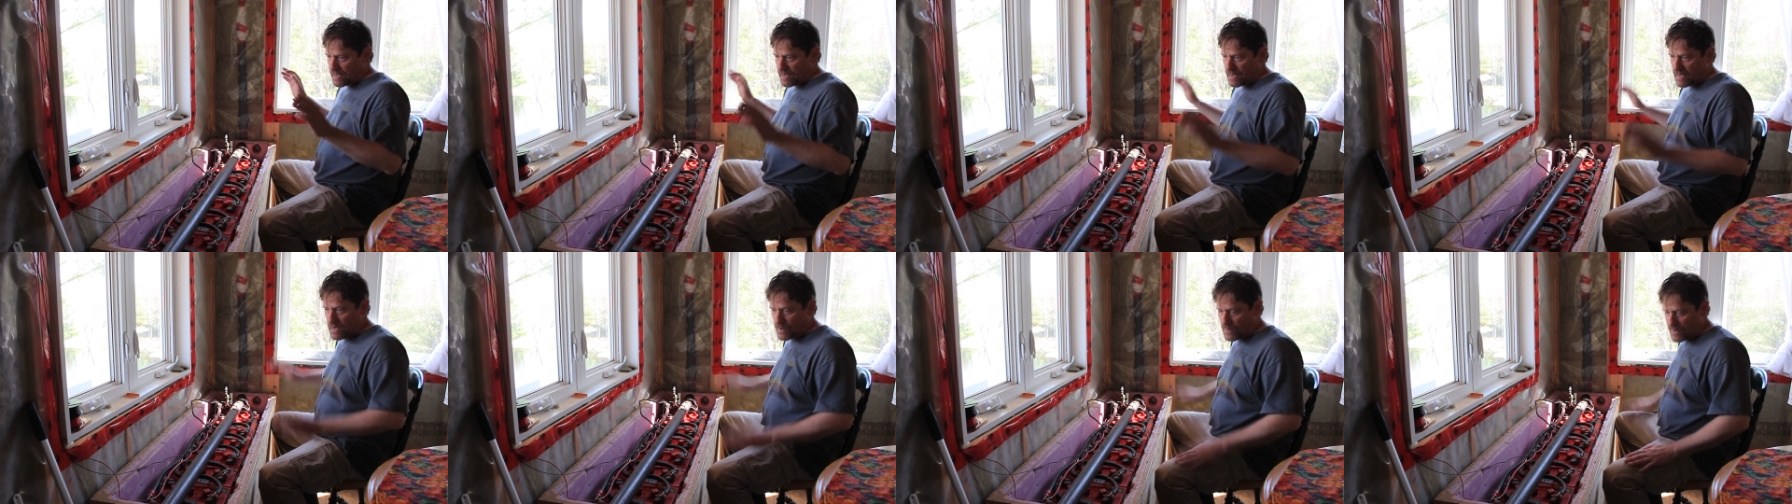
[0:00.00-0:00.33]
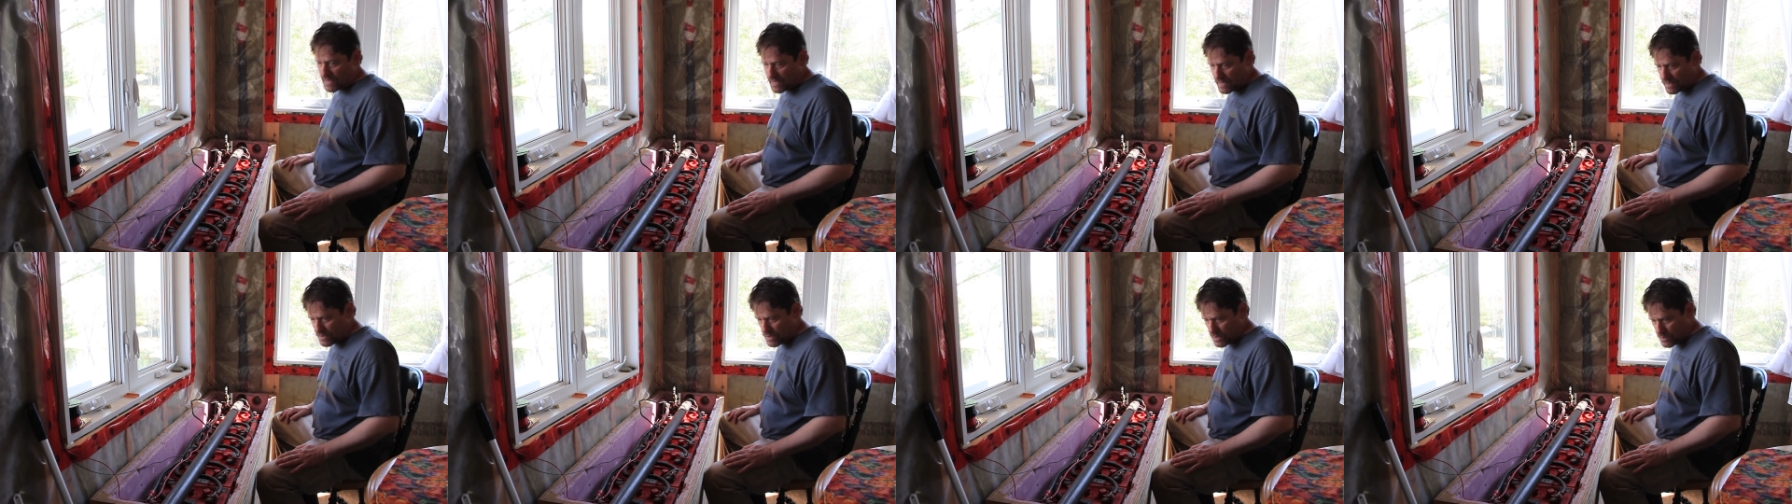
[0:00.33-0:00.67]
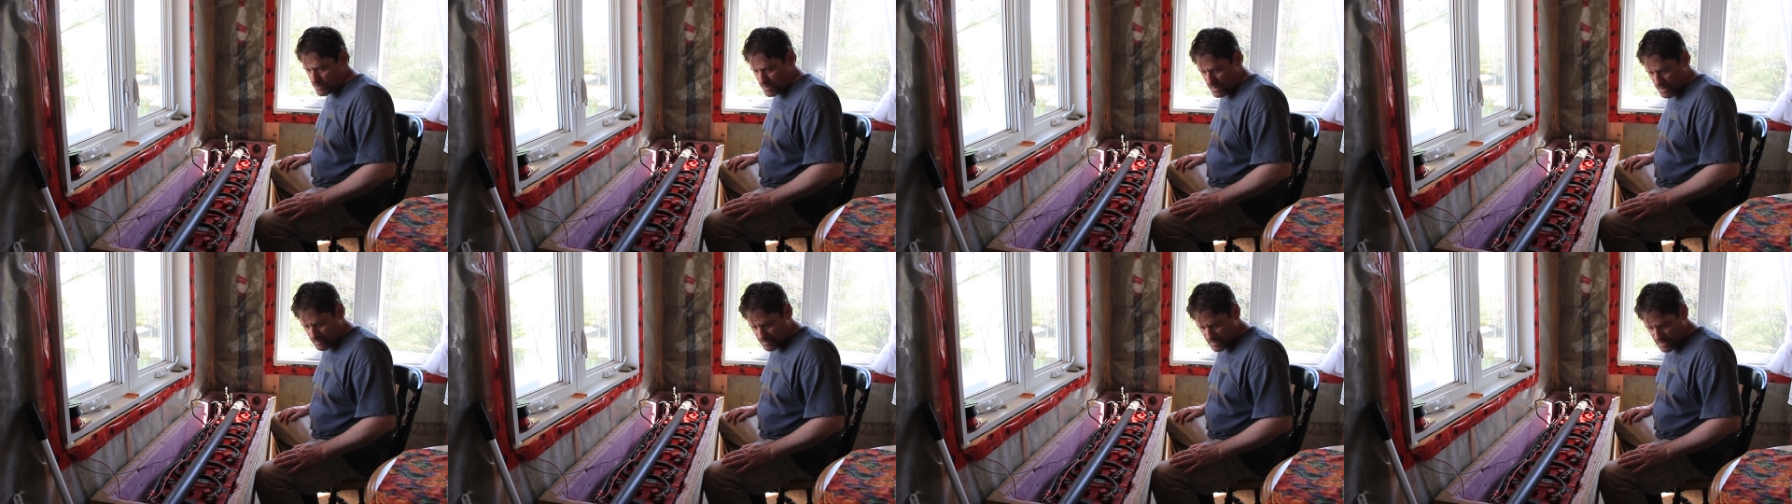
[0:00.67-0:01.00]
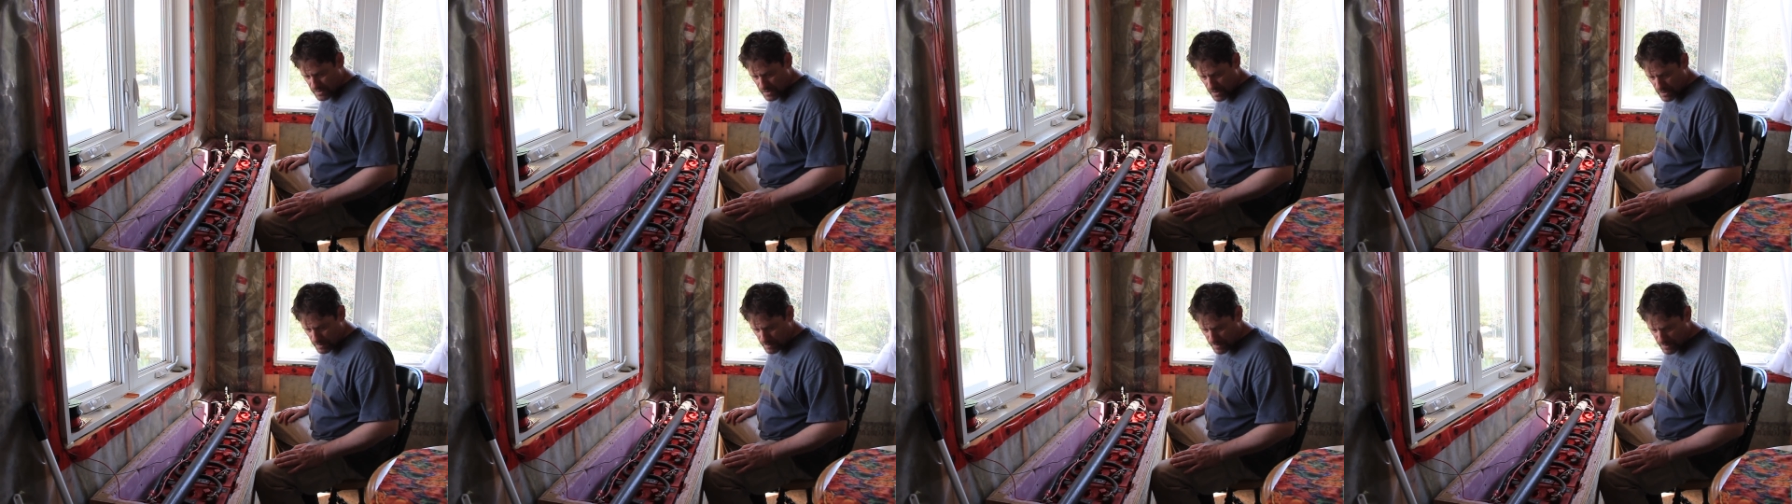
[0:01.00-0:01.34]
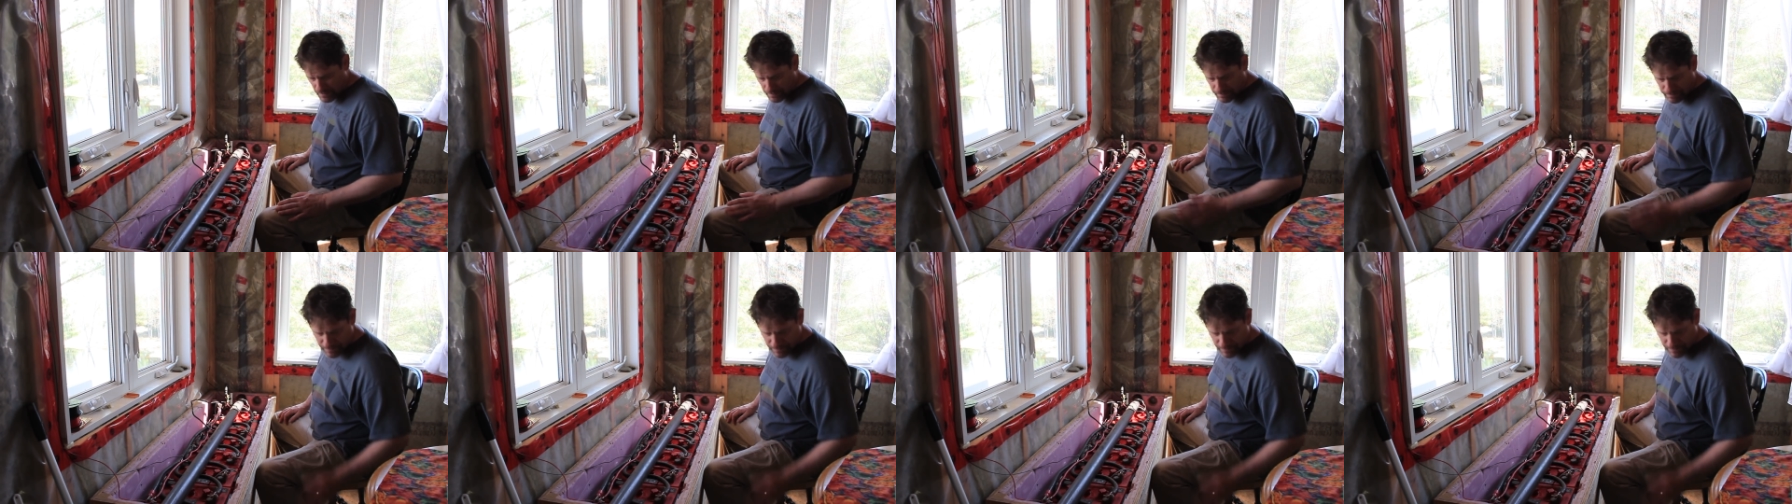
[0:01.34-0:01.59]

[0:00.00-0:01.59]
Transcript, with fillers: anyway, I got another problem to talk about.